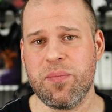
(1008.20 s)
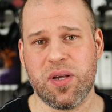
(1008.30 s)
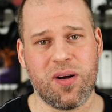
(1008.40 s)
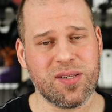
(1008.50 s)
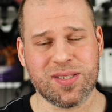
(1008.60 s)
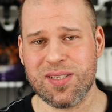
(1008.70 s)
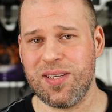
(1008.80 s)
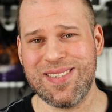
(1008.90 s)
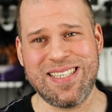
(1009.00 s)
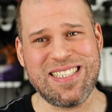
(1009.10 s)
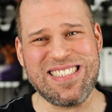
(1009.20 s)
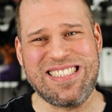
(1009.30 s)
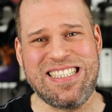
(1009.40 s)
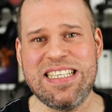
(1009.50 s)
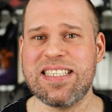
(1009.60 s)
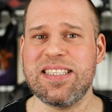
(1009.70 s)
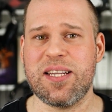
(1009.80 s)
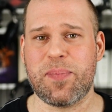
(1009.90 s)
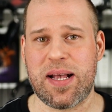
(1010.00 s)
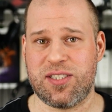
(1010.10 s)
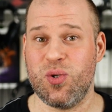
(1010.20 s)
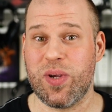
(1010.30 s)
because decent at best,